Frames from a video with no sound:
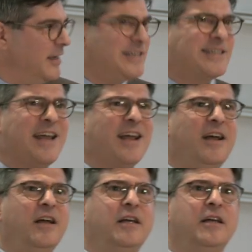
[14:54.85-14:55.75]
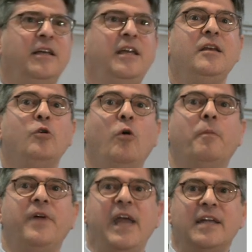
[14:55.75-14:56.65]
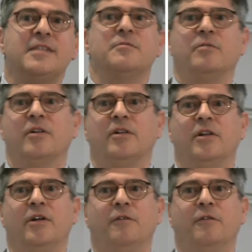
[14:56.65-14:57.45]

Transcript: it's like incomprehensible